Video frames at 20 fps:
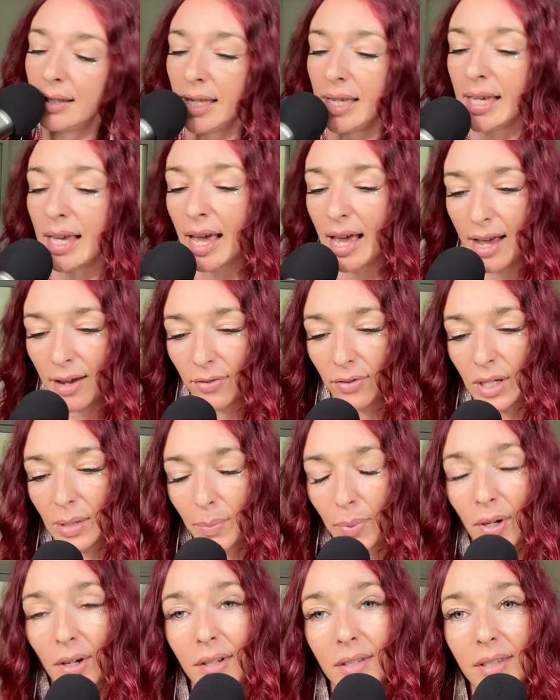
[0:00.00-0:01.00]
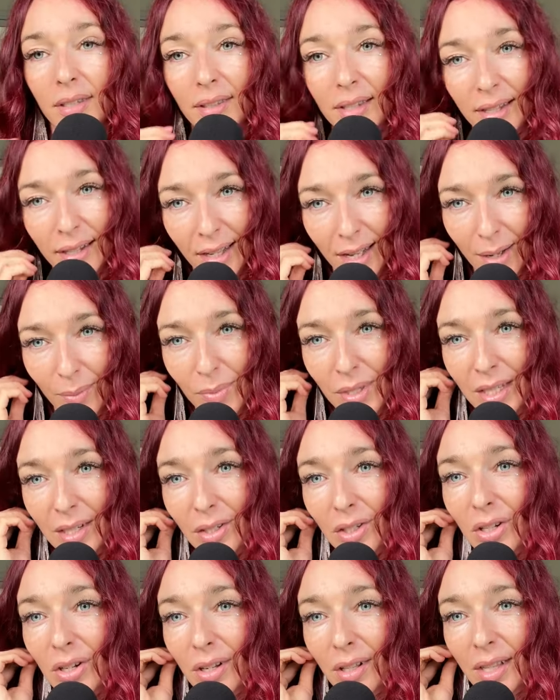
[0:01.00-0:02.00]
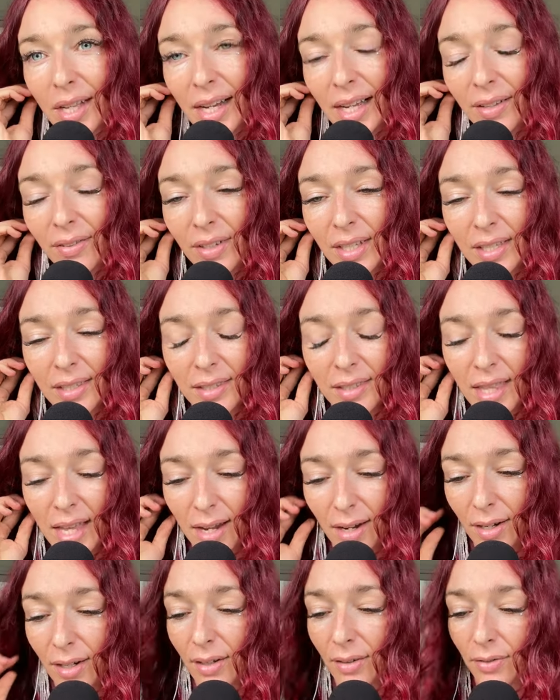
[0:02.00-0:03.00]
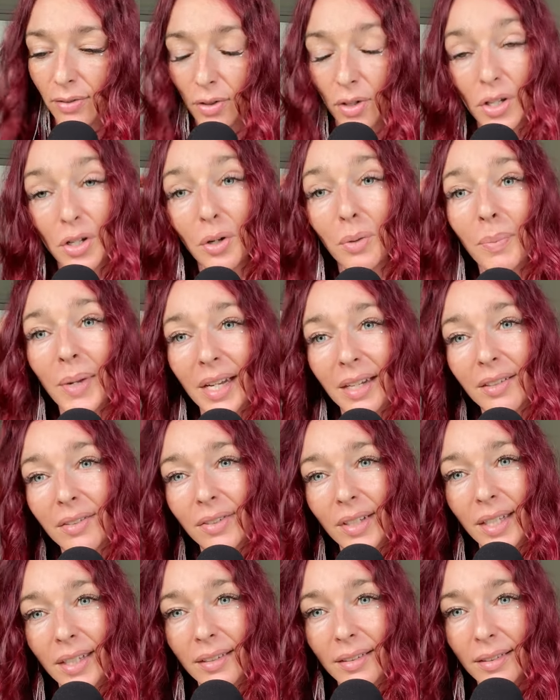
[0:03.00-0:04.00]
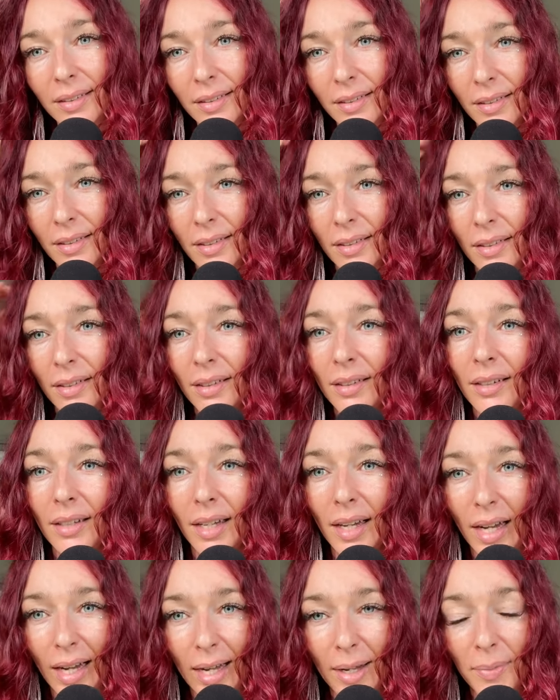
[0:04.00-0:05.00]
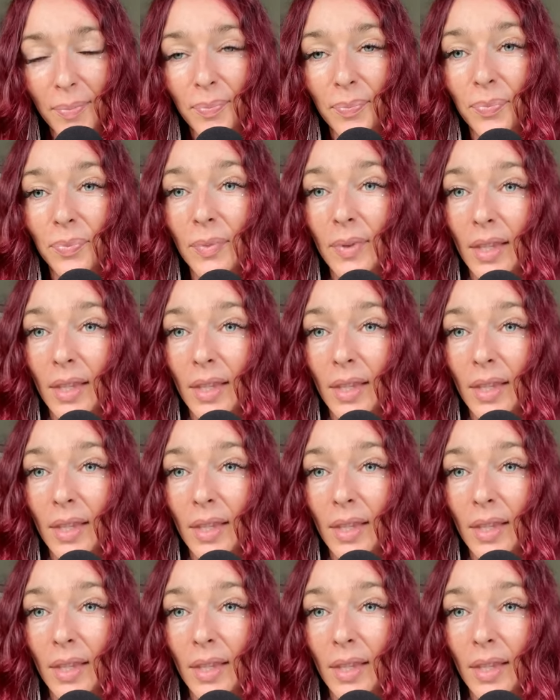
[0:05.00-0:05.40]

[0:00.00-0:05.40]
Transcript: like every person that comes into your life is there for your benefit um,